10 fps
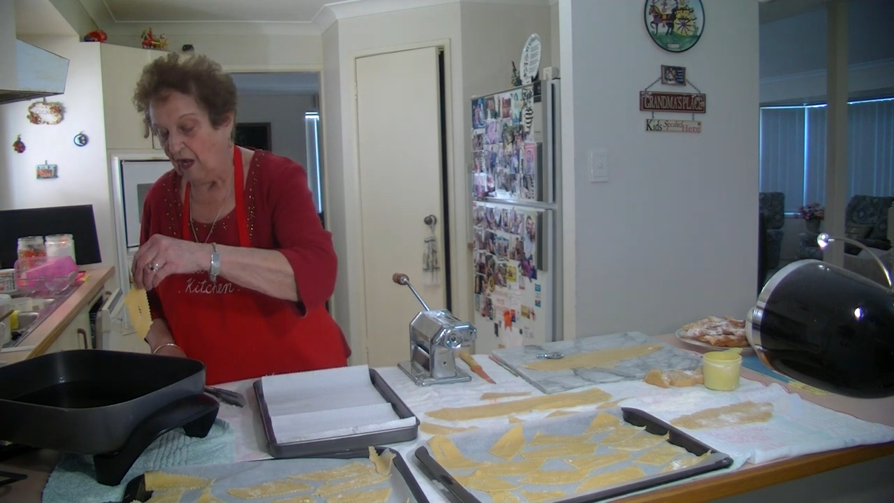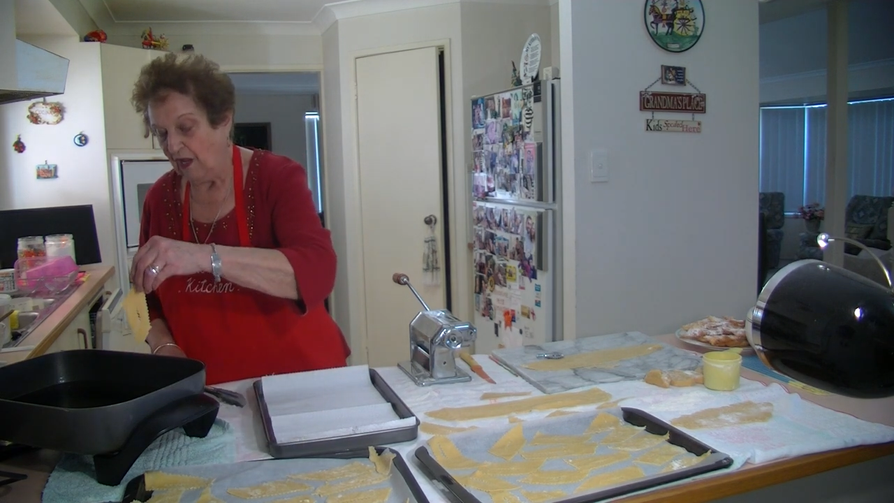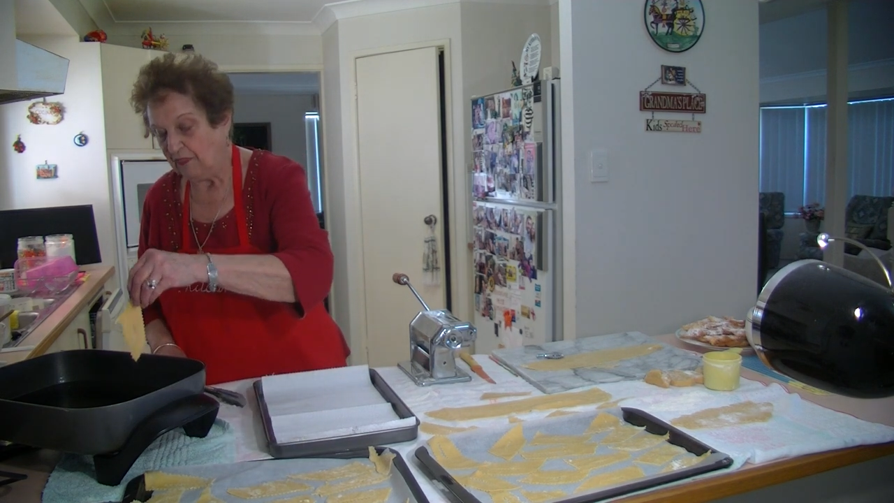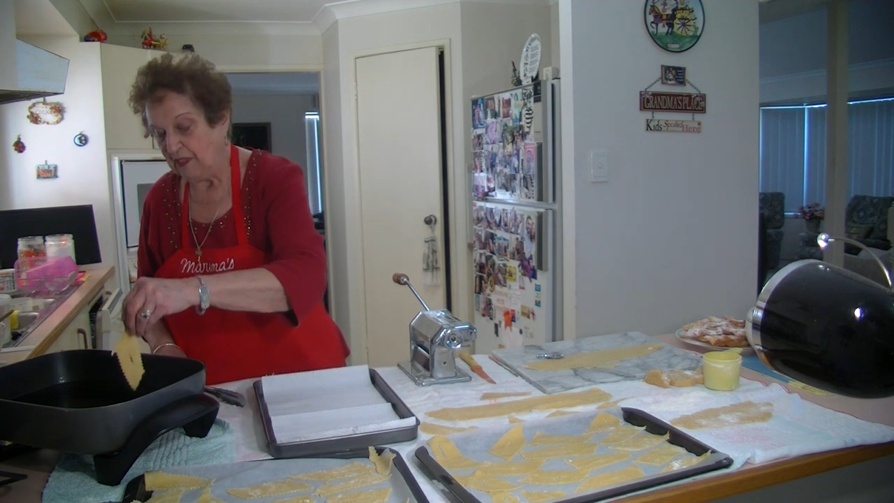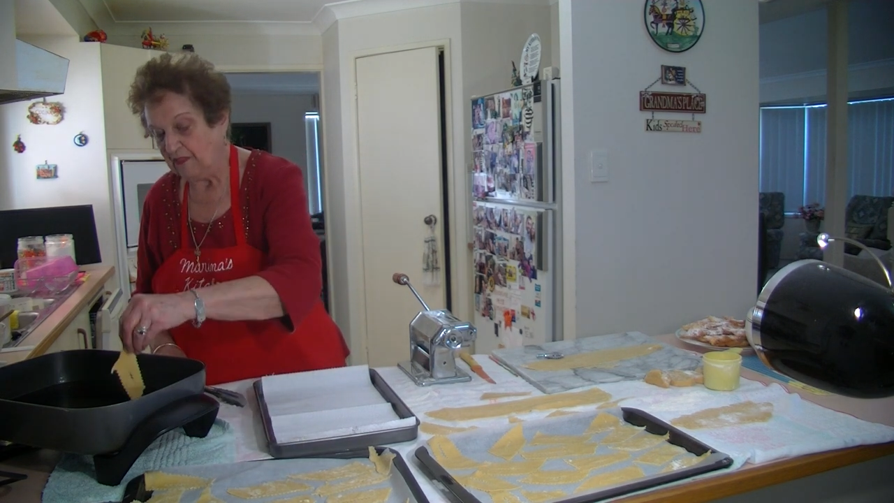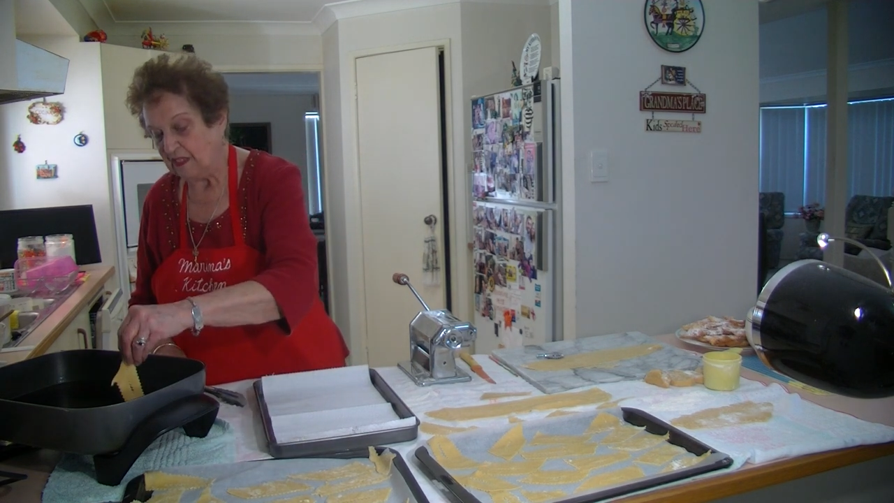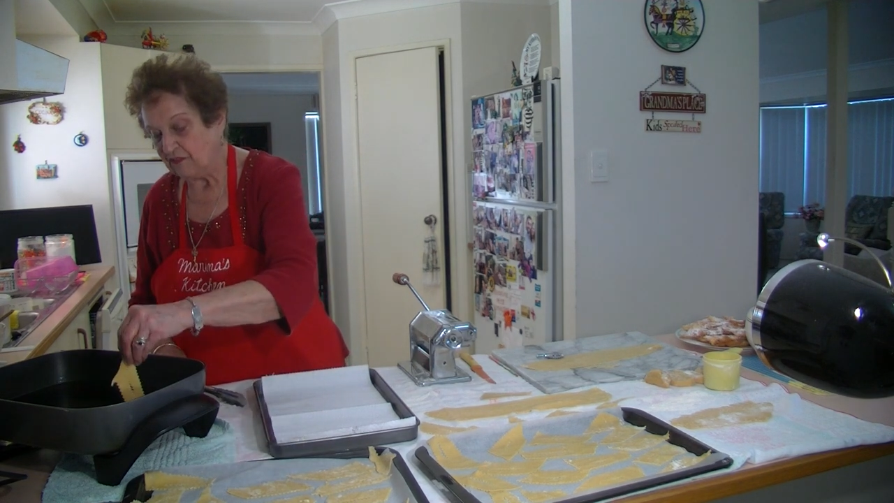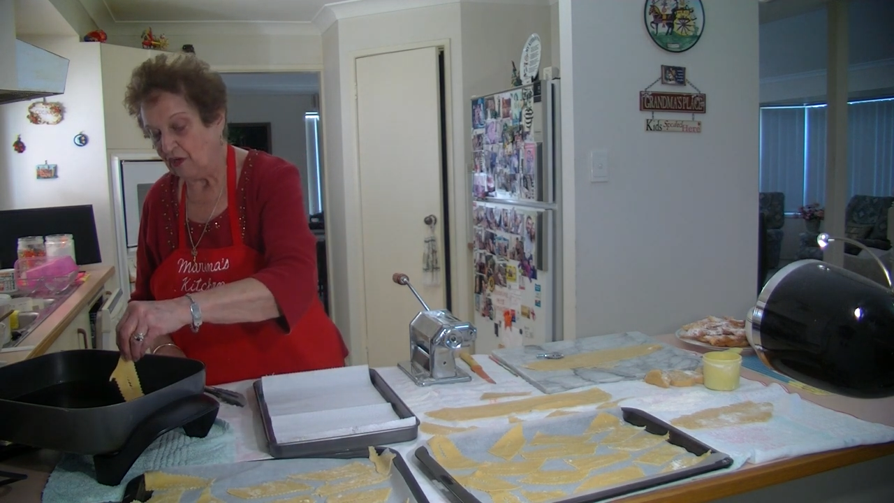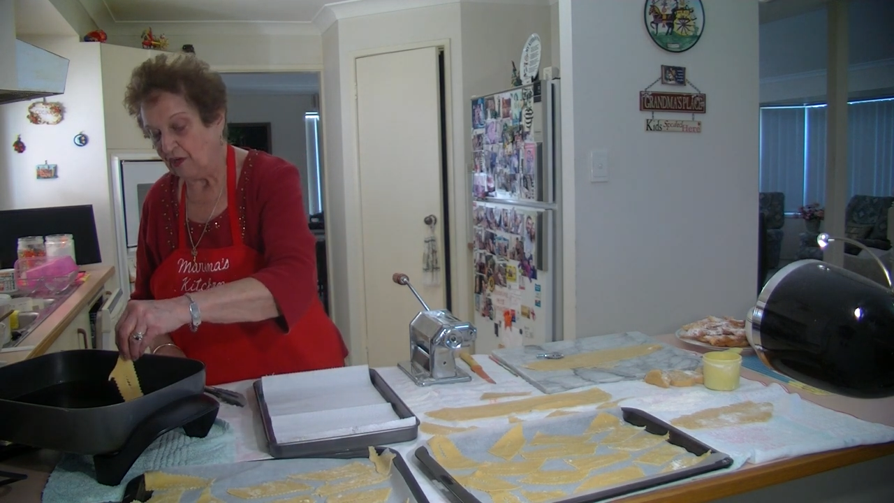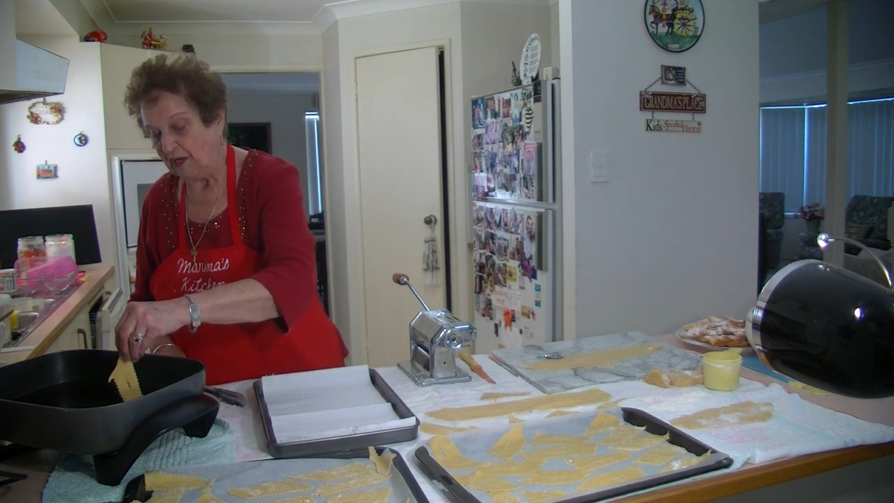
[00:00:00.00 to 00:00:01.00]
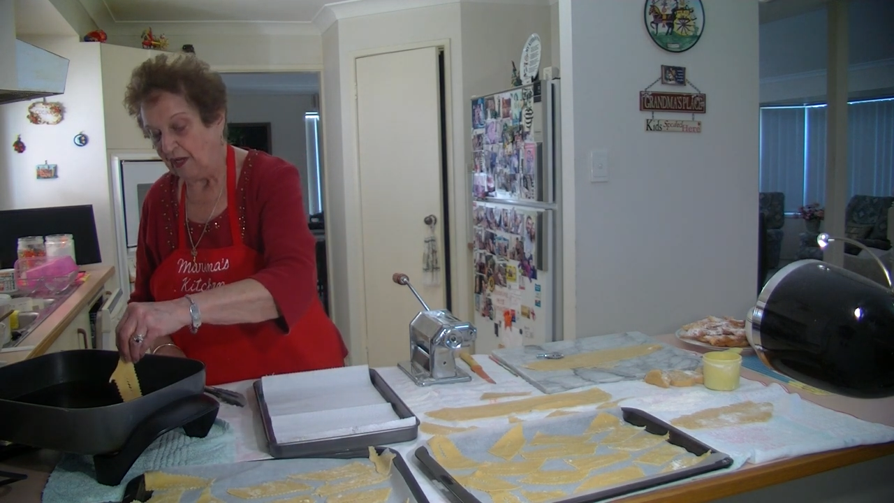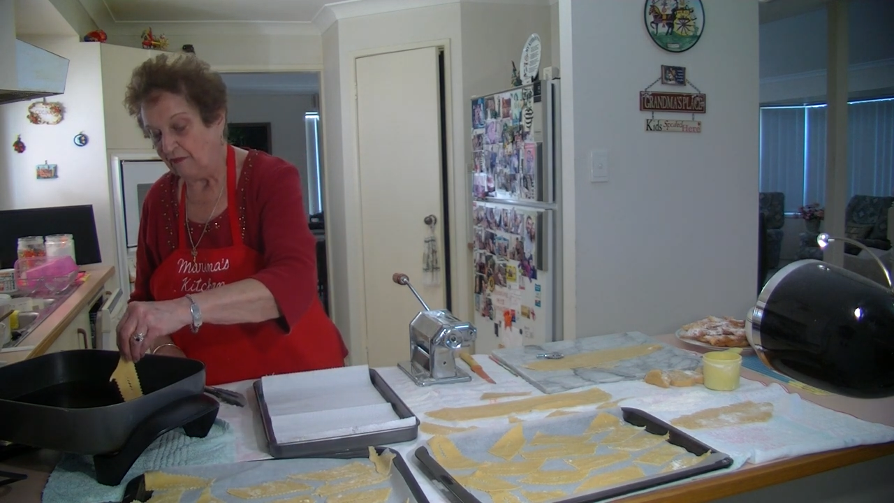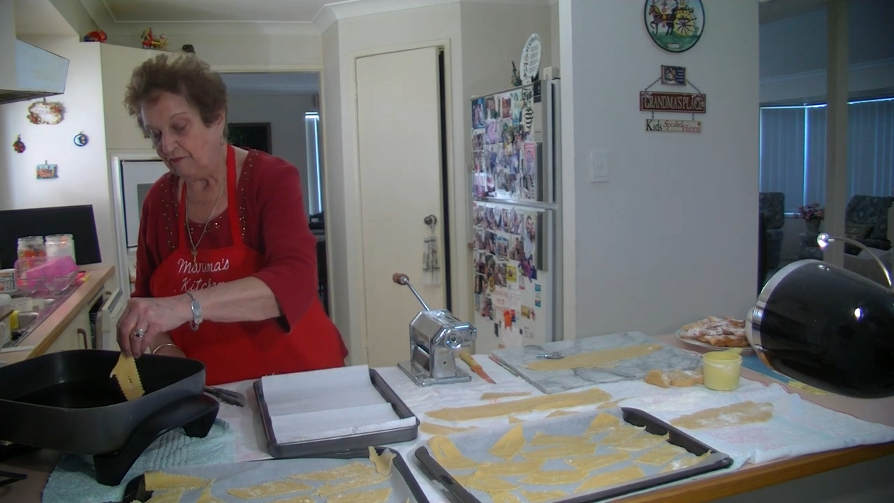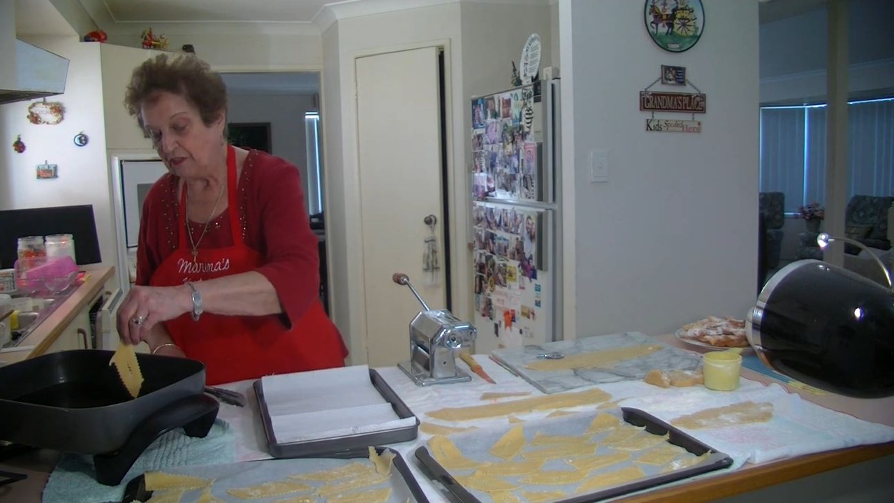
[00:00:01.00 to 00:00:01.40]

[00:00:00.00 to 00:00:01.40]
I think that's hot enough.